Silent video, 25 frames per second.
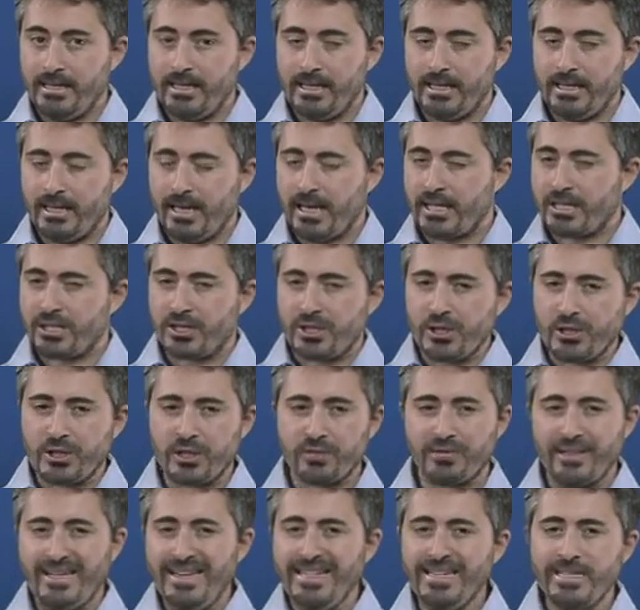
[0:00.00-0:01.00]
a sort
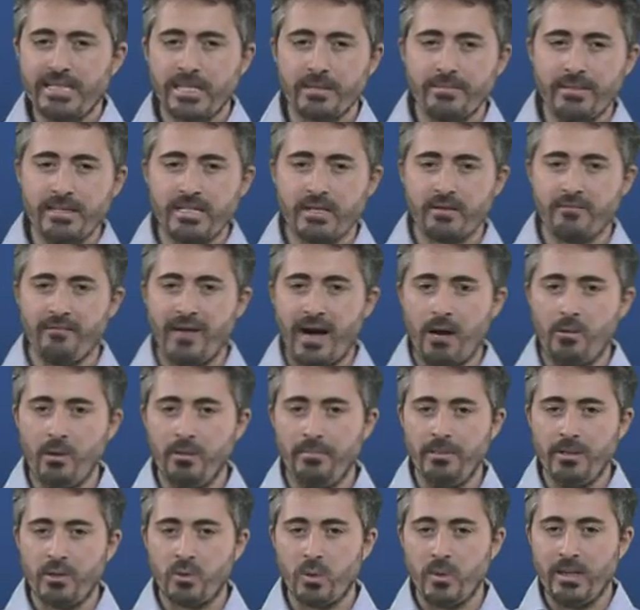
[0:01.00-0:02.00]
of intermediate vowel
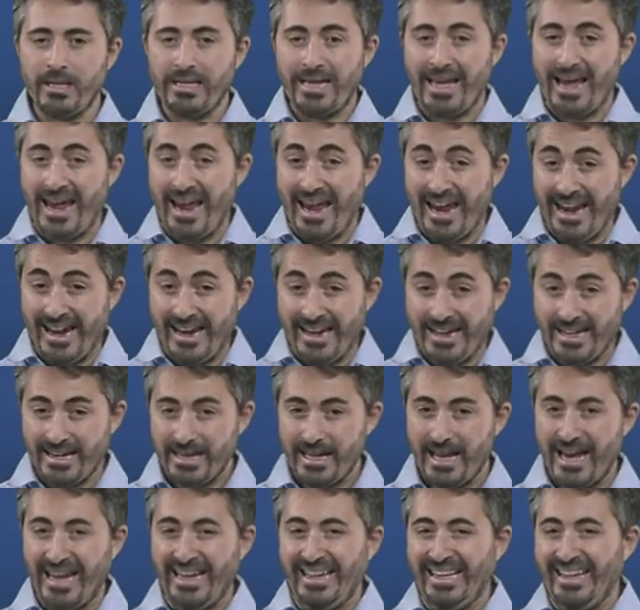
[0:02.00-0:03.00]
between E
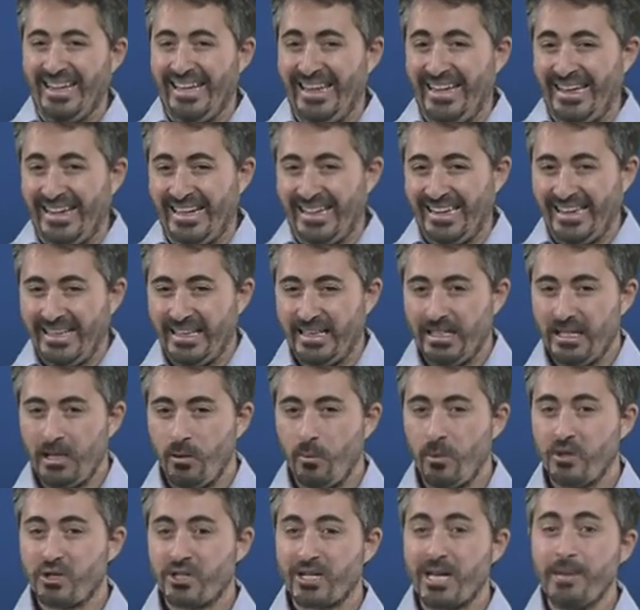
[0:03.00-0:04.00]
and E,
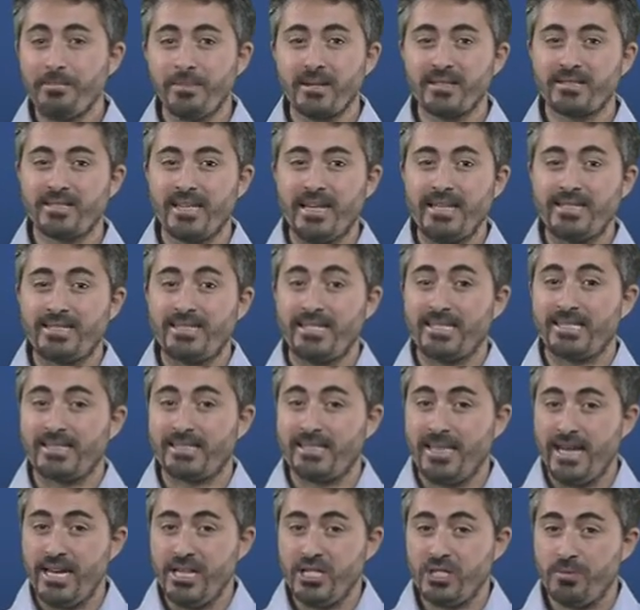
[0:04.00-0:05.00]
which represents the
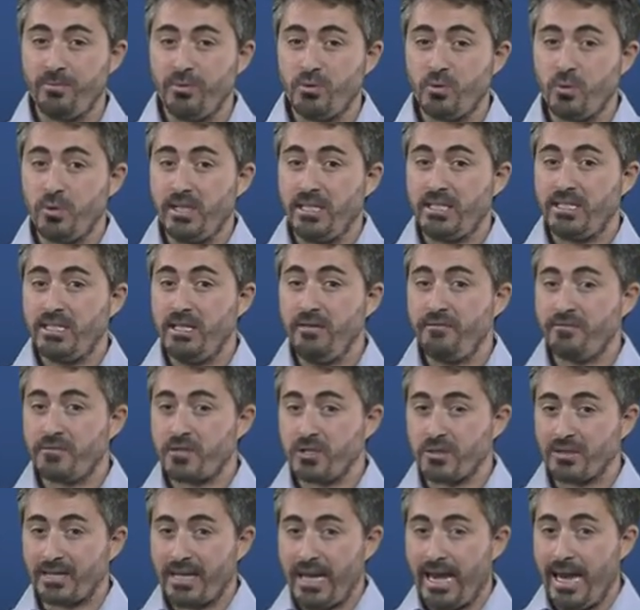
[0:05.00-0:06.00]
stage between the
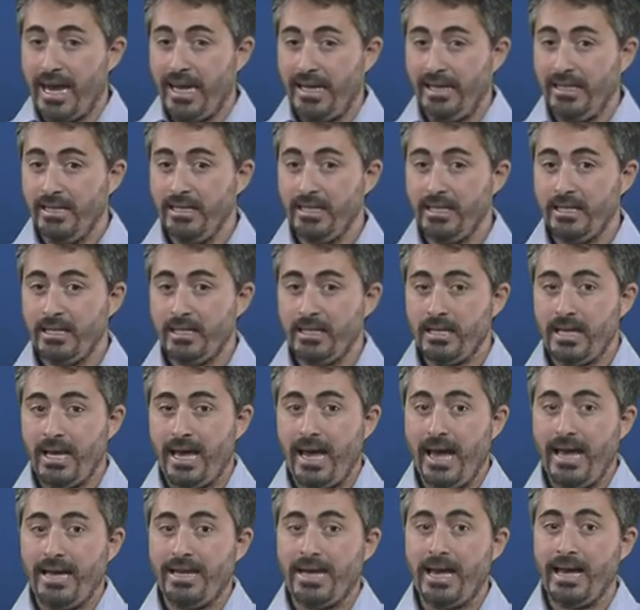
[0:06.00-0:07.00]
diphthong A
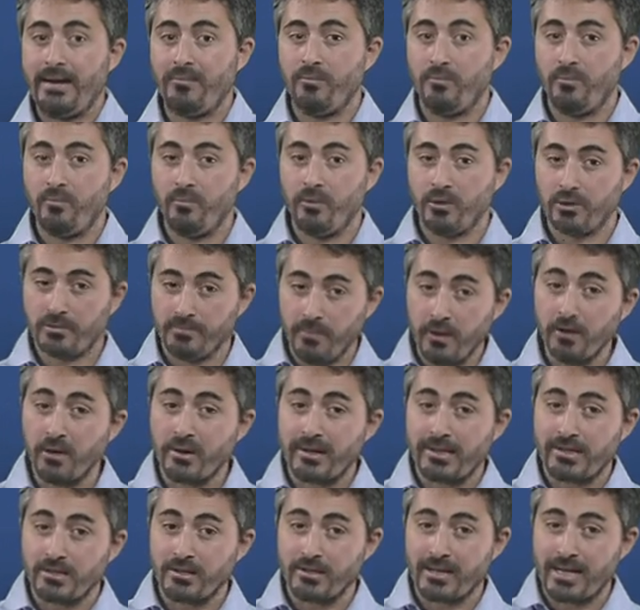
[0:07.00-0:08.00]
and was
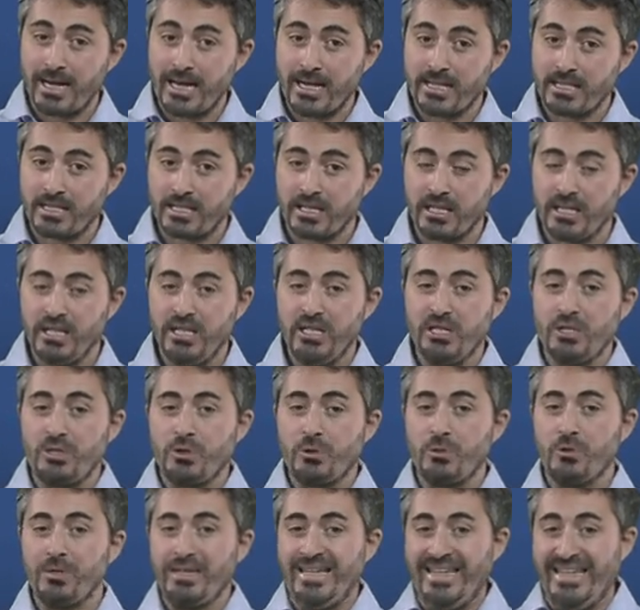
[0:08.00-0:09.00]
monophthongized
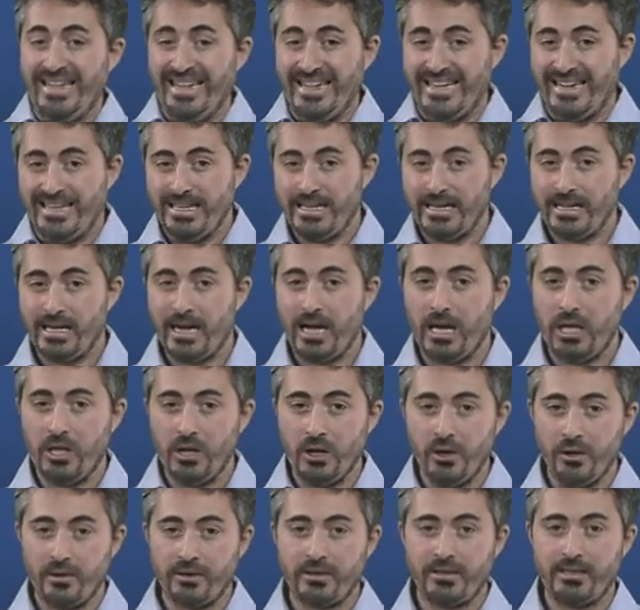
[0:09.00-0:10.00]
into E, a
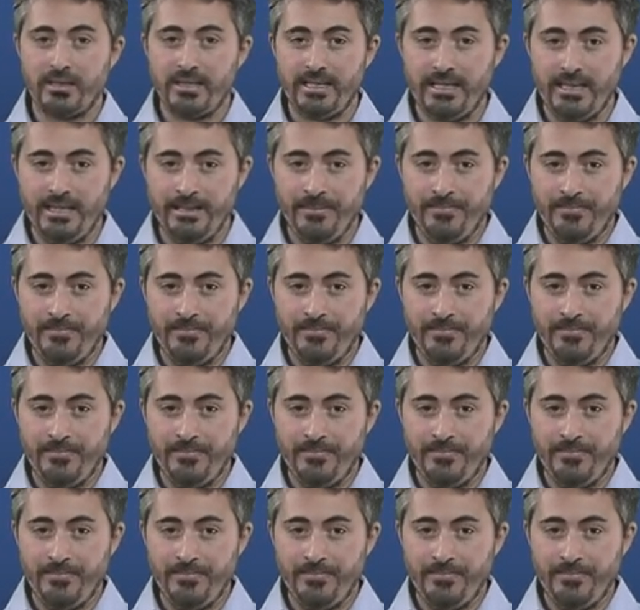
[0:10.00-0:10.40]
long E.